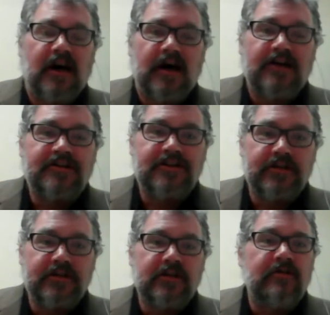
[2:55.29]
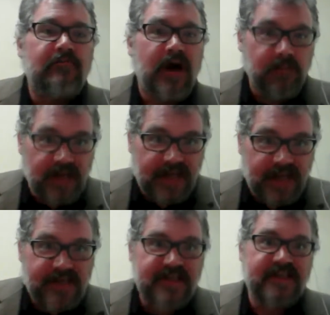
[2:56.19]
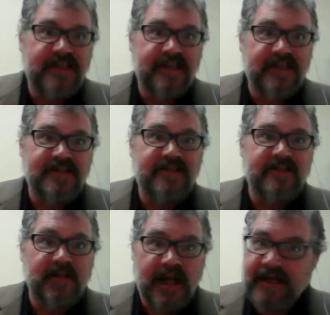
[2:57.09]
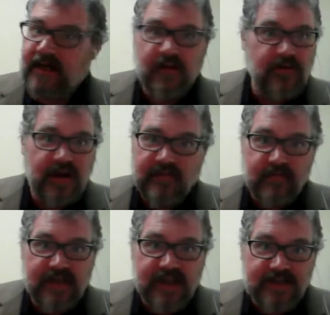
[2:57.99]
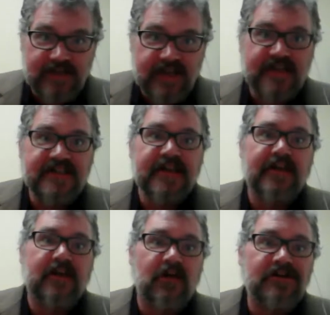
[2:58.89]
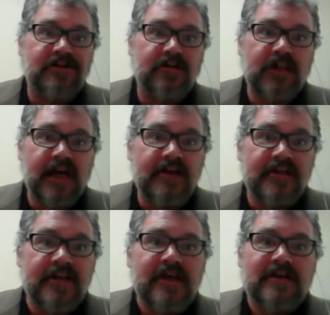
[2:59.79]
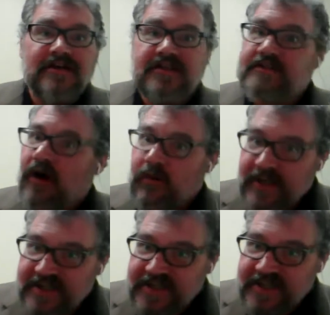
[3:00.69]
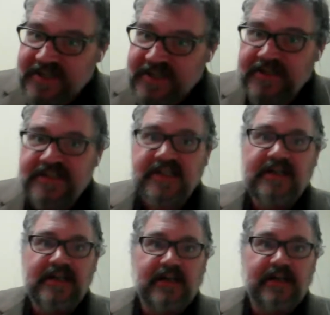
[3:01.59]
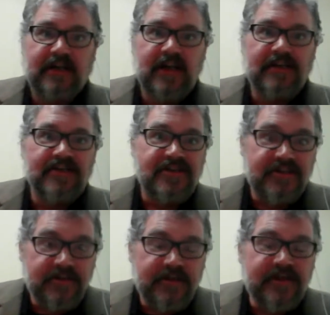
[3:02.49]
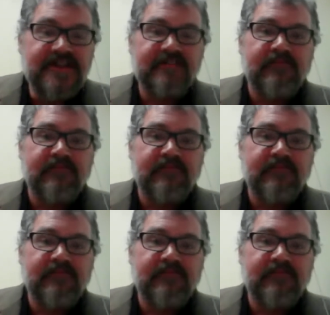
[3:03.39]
to public entities like other government entities. It could also lend to small businesses, it could lend to students.